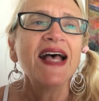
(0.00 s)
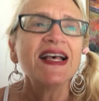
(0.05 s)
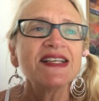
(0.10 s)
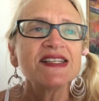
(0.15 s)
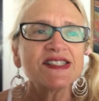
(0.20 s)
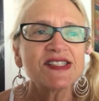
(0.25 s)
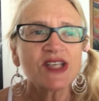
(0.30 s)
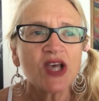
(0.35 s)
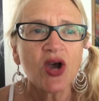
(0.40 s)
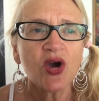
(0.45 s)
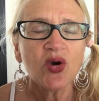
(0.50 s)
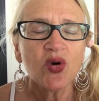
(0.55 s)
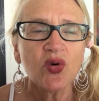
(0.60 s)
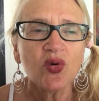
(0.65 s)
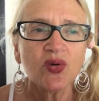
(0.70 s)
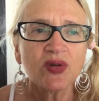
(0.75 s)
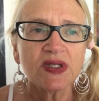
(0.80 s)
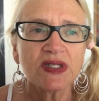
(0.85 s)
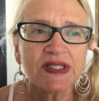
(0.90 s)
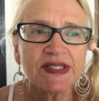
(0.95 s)

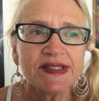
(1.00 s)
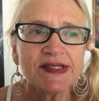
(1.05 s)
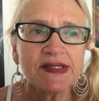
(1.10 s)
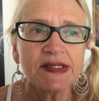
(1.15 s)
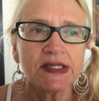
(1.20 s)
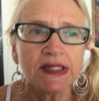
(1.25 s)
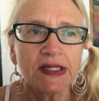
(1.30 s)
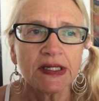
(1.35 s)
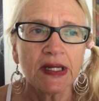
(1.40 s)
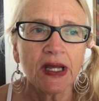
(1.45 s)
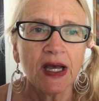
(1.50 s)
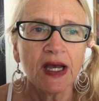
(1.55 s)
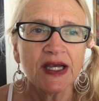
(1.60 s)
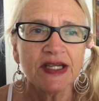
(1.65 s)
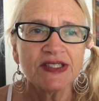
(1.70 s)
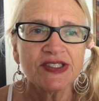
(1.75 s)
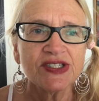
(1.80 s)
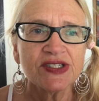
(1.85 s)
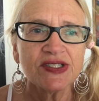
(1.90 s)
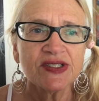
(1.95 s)
So listen,
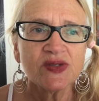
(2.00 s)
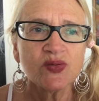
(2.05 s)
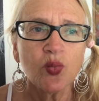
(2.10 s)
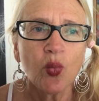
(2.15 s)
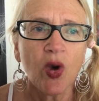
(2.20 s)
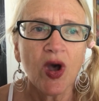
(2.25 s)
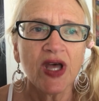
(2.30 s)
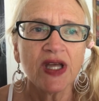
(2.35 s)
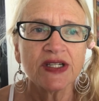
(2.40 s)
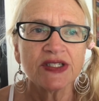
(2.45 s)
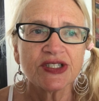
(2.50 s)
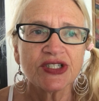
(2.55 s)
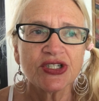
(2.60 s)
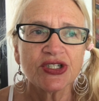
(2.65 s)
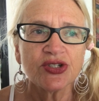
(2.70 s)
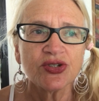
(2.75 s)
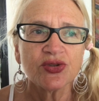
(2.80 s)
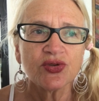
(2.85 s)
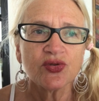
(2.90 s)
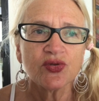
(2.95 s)
I'm going
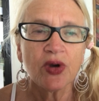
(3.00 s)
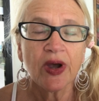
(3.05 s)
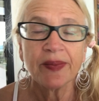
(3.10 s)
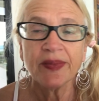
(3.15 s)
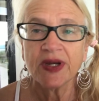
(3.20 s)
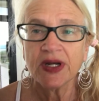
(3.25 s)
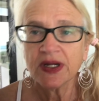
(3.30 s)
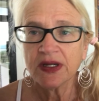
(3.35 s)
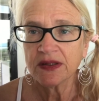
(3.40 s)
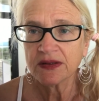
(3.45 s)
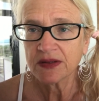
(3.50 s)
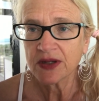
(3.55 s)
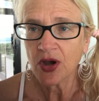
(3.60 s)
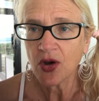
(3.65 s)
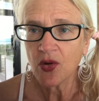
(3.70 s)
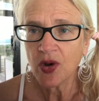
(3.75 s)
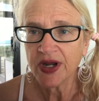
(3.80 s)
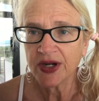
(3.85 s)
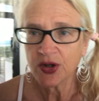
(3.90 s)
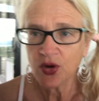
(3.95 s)
to
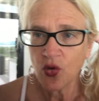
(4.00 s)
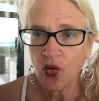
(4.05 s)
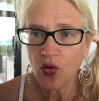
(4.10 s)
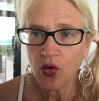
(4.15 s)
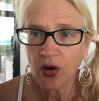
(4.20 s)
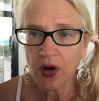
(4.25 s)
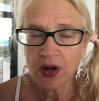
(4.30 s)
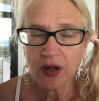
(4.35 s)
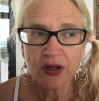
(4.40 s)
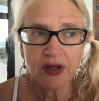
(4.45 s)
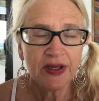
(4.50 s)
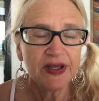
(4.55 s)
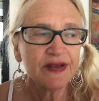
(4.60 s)
go on Quora.